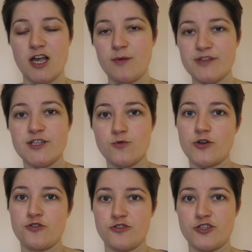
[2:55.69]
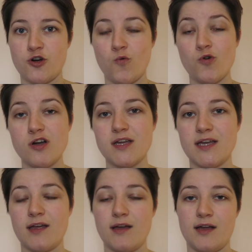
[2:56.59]
I am still going to start
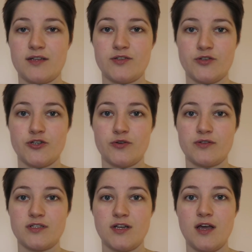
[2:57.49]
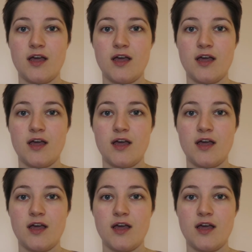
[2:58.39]
working at St John's